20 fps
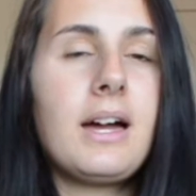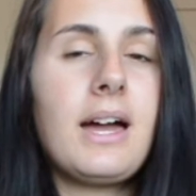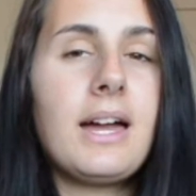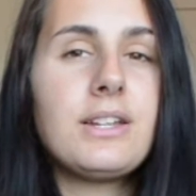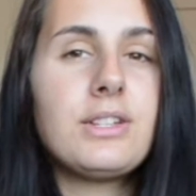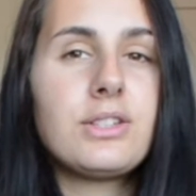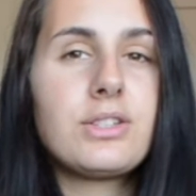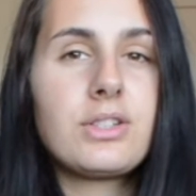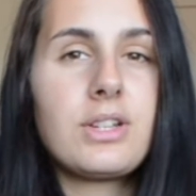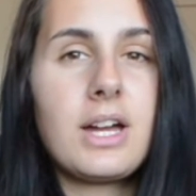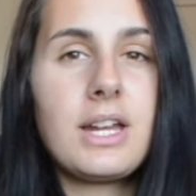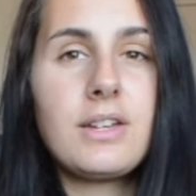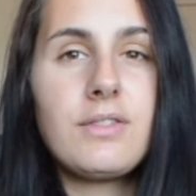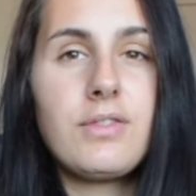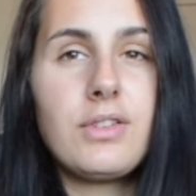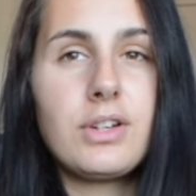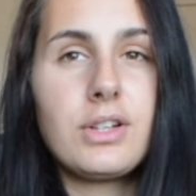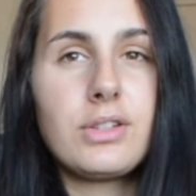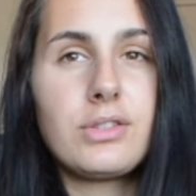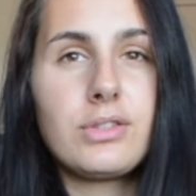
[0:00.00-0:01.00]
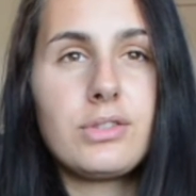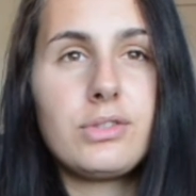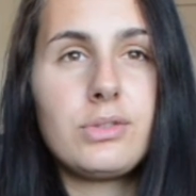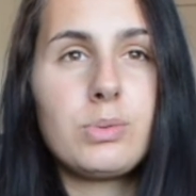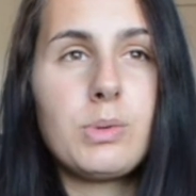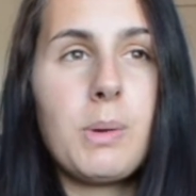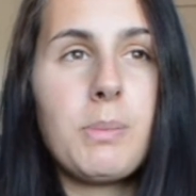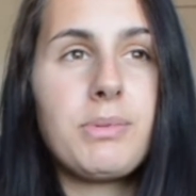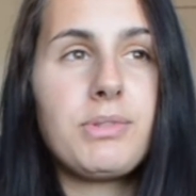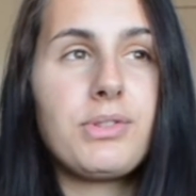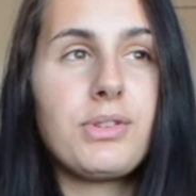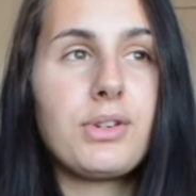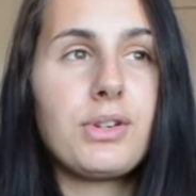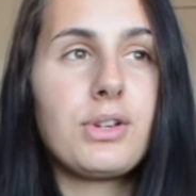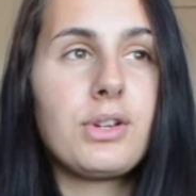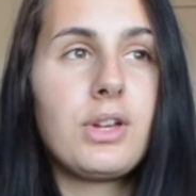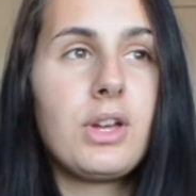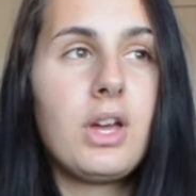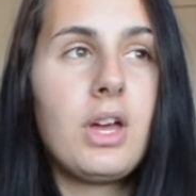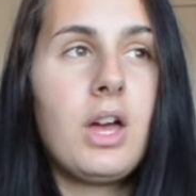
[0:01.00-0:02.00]
I just kind of focus on swaps. So
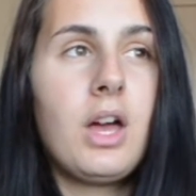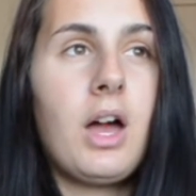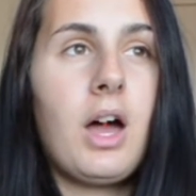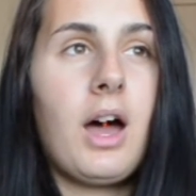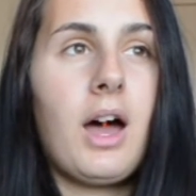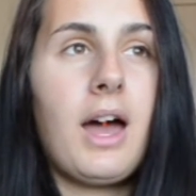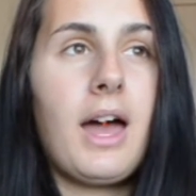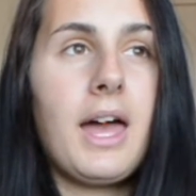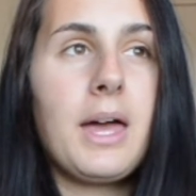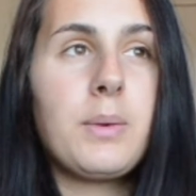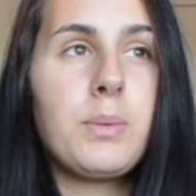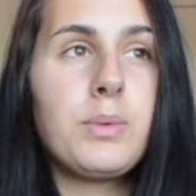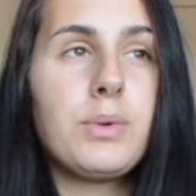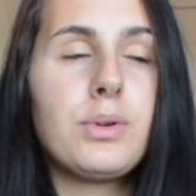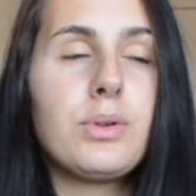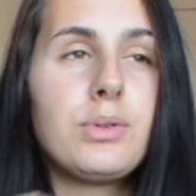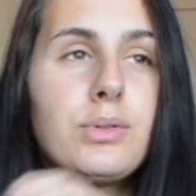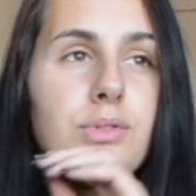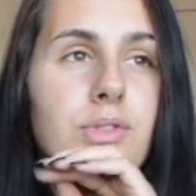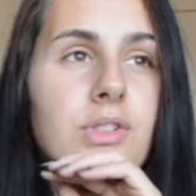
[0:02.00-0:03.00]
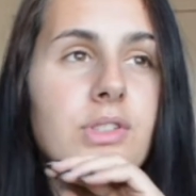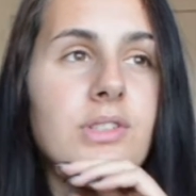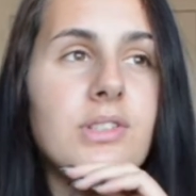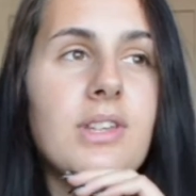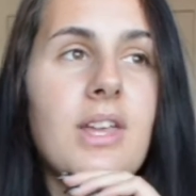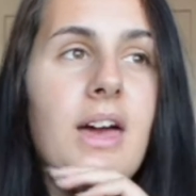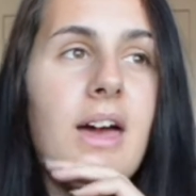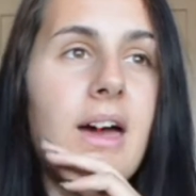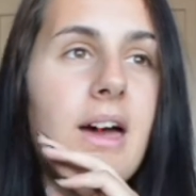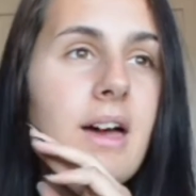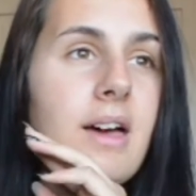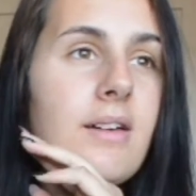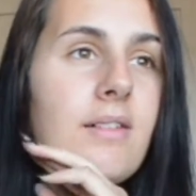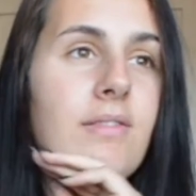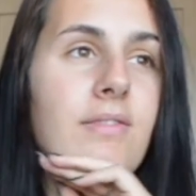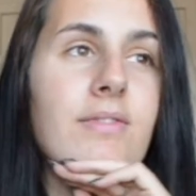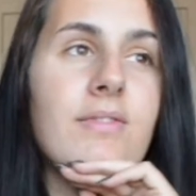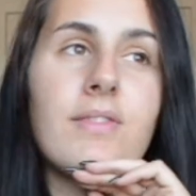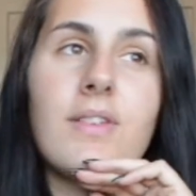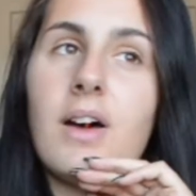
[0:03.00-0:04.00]
I will just have
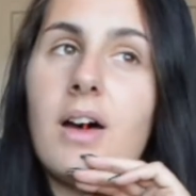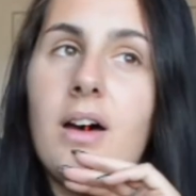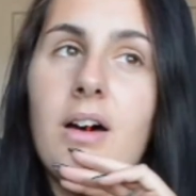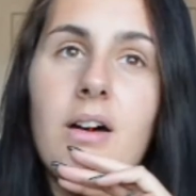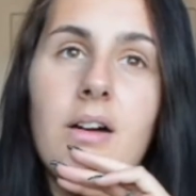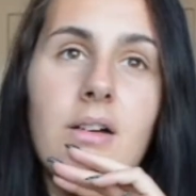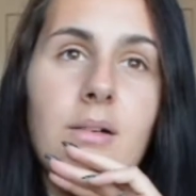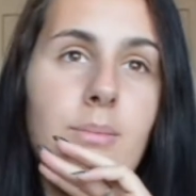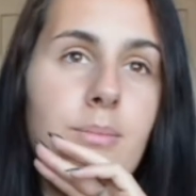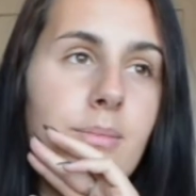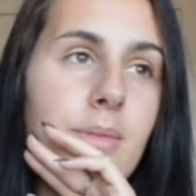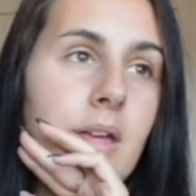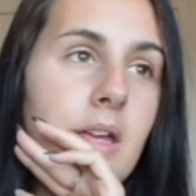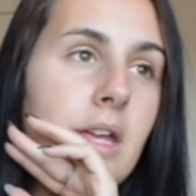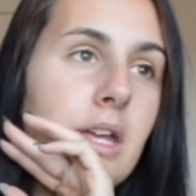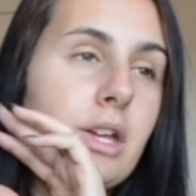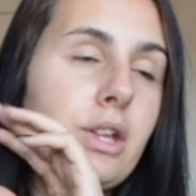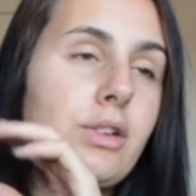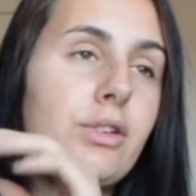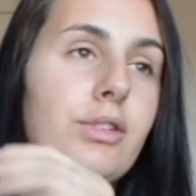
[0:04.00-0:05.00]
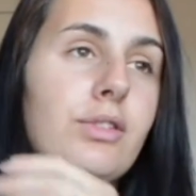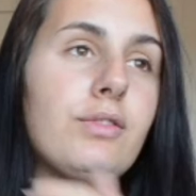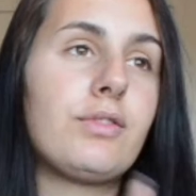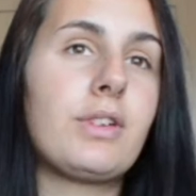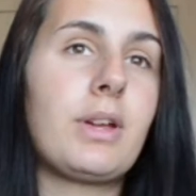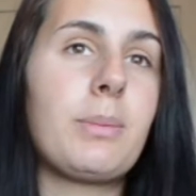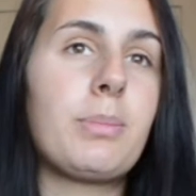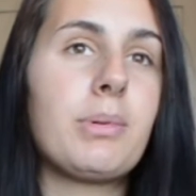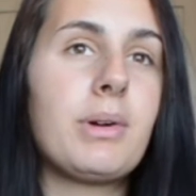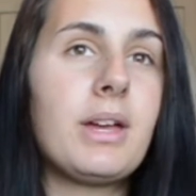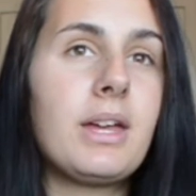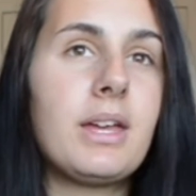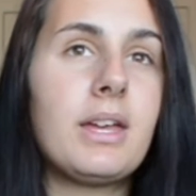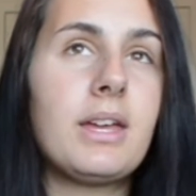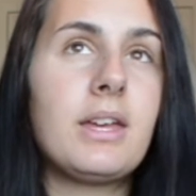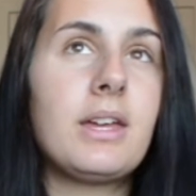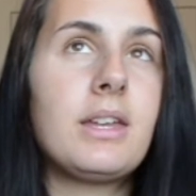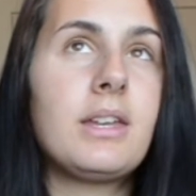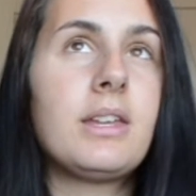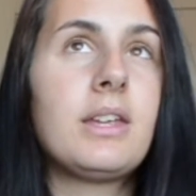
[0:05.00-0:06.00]
gluten-free
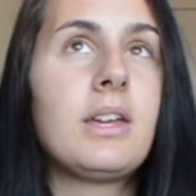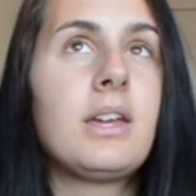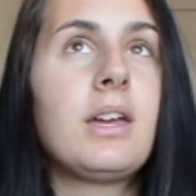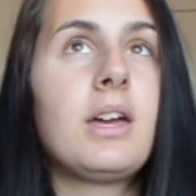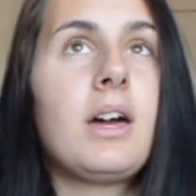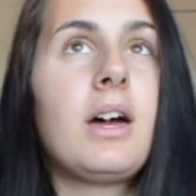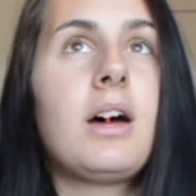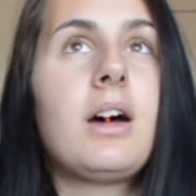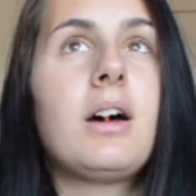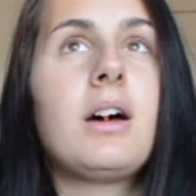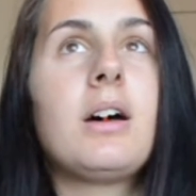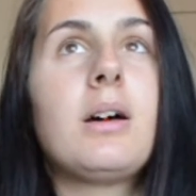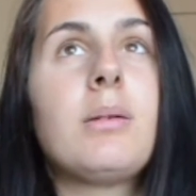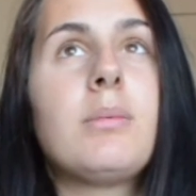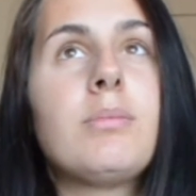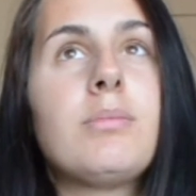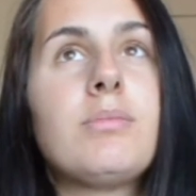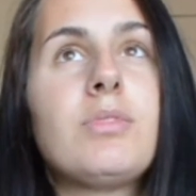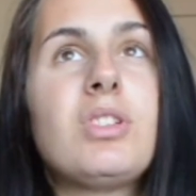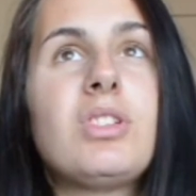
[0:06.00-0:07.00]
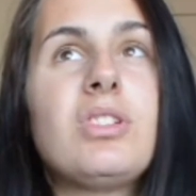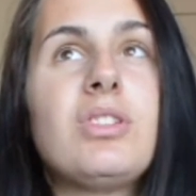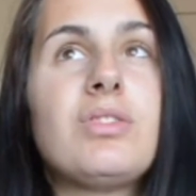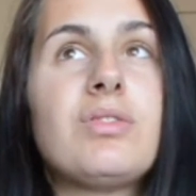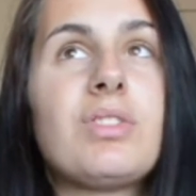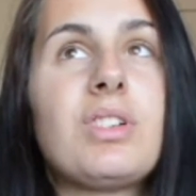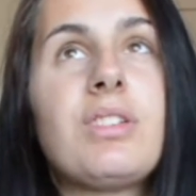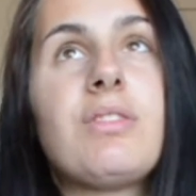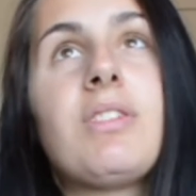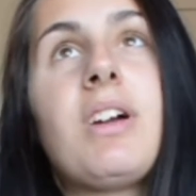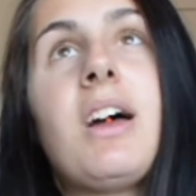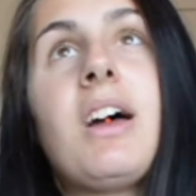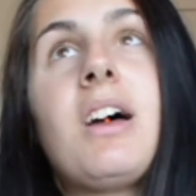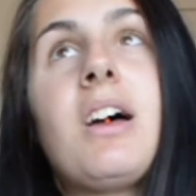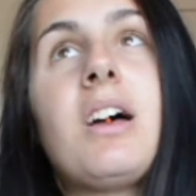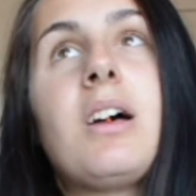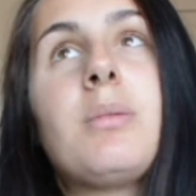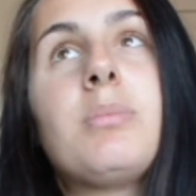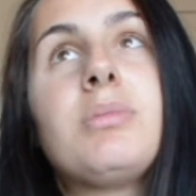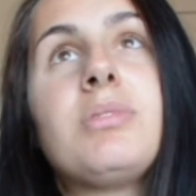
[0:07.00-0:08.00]
bread, gluten-free
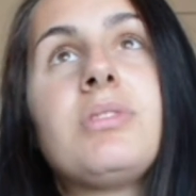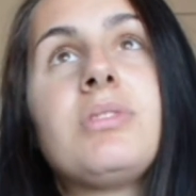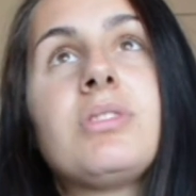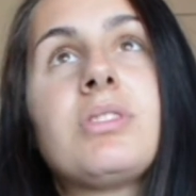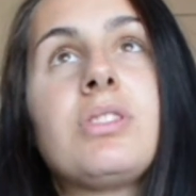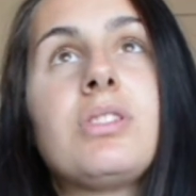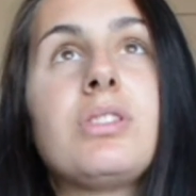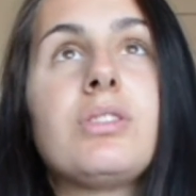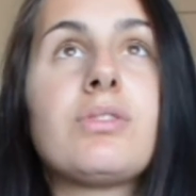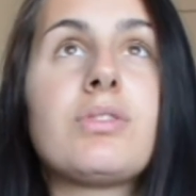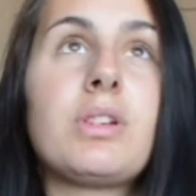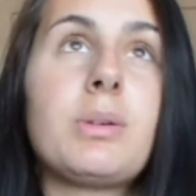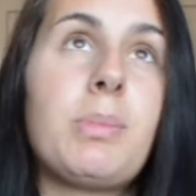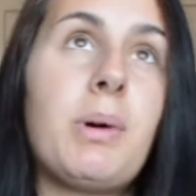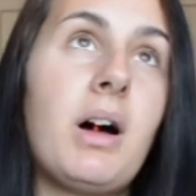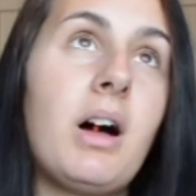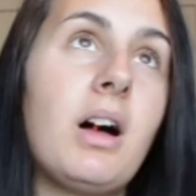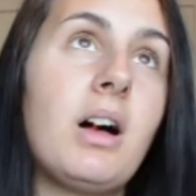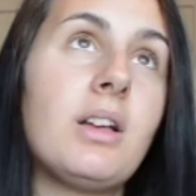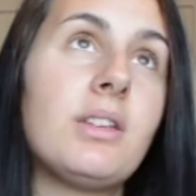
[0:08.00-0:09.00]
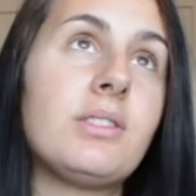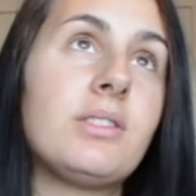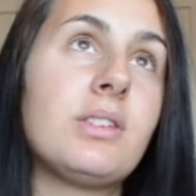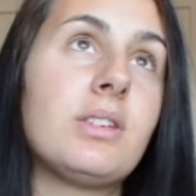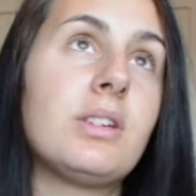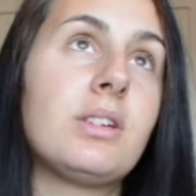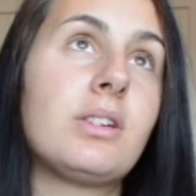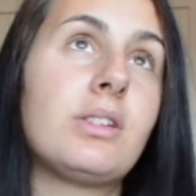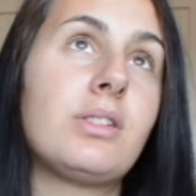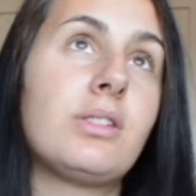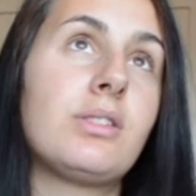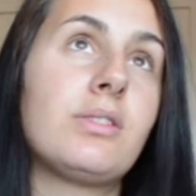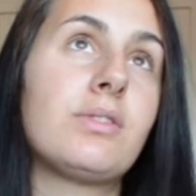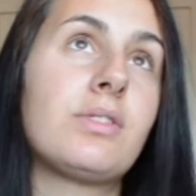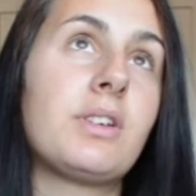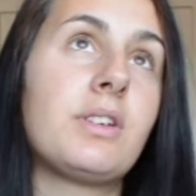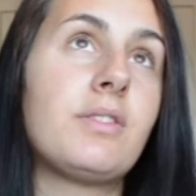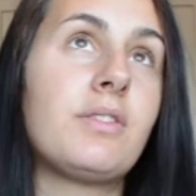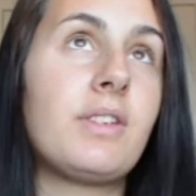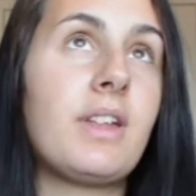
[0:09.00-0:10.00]
wraps, gluten-free pasta, gluten-free
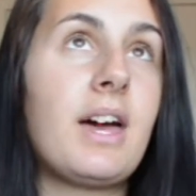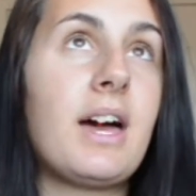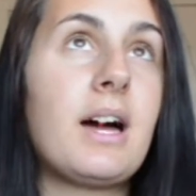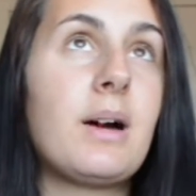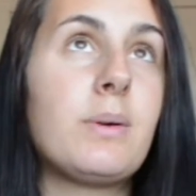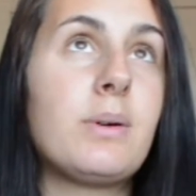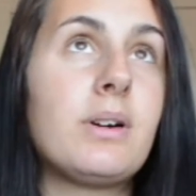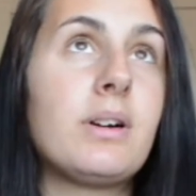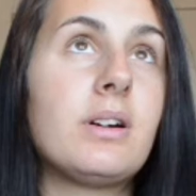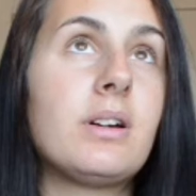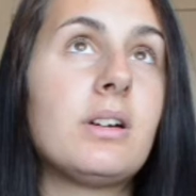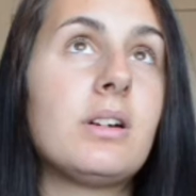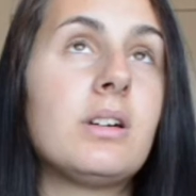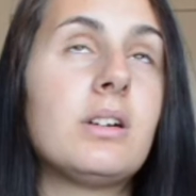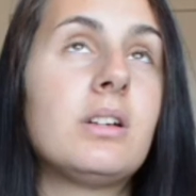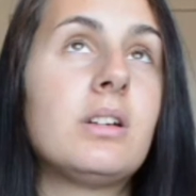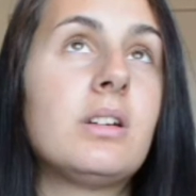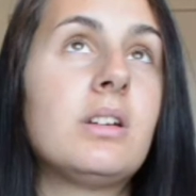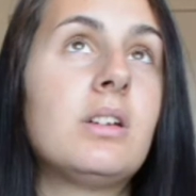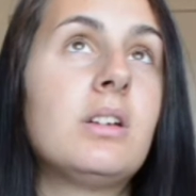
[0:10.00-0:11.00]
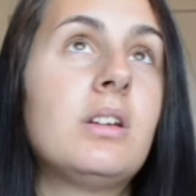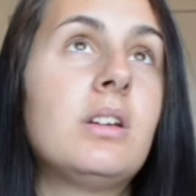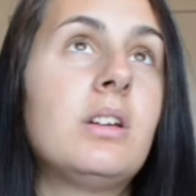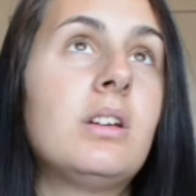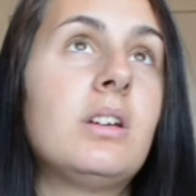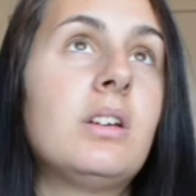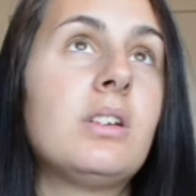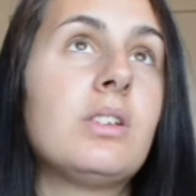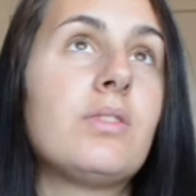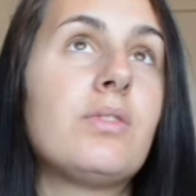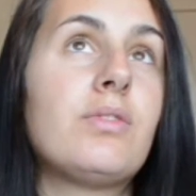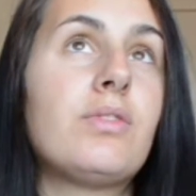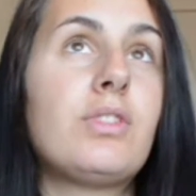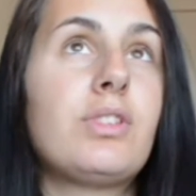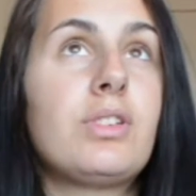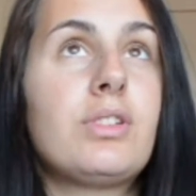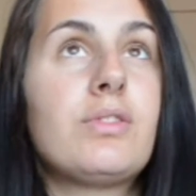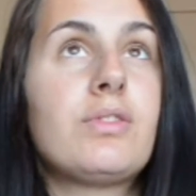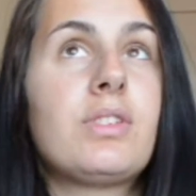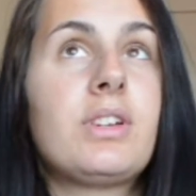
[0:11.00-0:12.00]
flour,
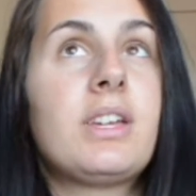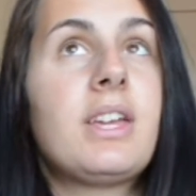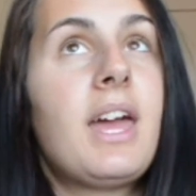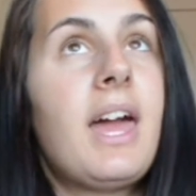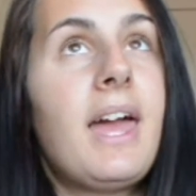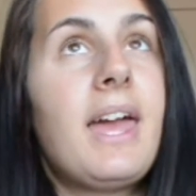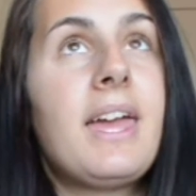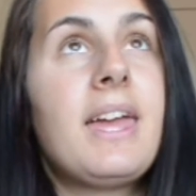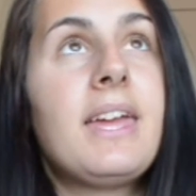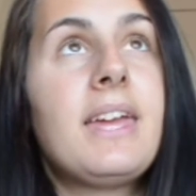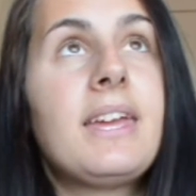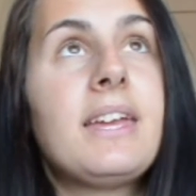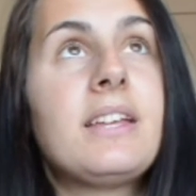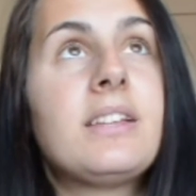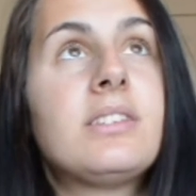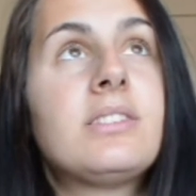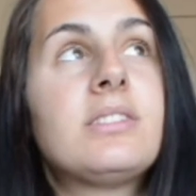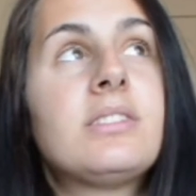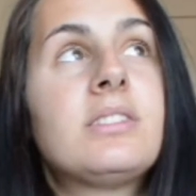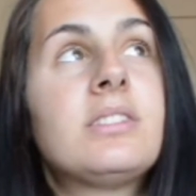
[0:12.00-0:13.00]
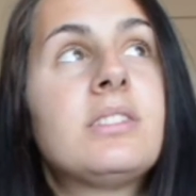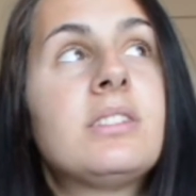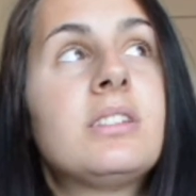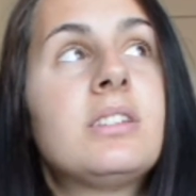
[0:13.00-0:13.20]
gluten-free cakes.